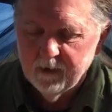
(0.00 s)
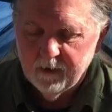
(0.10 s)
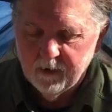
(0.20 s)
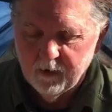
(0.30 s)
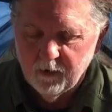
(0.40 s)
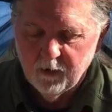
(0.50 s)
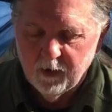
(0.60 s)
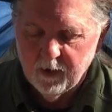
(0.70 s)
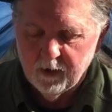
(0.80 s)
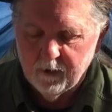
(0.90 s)
you know,
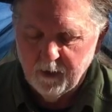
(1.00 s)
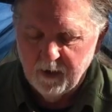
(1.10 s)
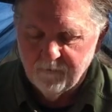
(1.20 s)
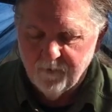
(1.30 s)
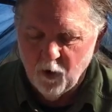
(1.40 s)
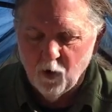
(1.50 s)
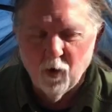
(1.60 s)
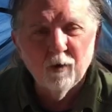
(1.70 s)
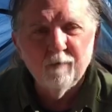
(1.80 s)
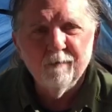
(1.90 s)
my
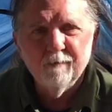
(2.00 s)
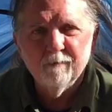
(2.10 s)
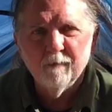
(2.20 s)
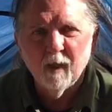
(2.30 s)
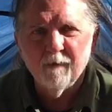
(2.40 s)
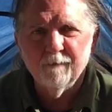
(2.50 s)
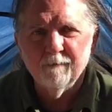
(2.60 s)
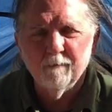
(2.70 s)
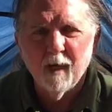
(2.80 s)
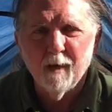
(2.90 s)
phone,
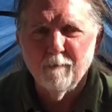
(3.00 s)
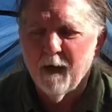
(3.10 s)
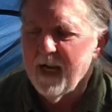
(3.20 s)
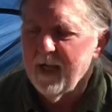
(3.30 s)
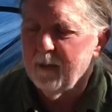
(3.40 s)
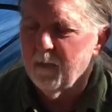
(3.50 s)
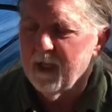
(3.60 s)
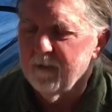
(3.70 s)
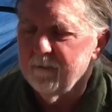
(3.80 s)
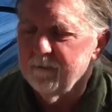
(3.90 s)
my bank, my
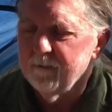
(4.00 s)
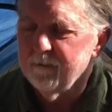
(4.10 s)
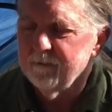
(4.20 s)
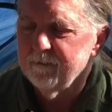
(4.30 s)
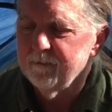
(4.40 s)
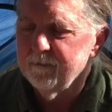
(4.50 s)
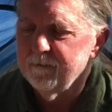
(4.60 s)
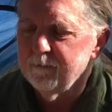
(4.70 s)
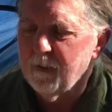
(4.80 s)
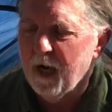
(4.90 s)

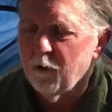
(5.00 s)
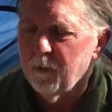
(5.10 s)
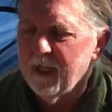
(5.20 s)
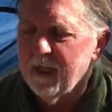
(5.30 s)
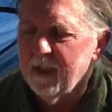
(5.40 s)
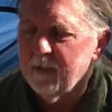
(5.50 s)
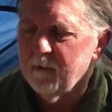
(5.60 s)
power bank,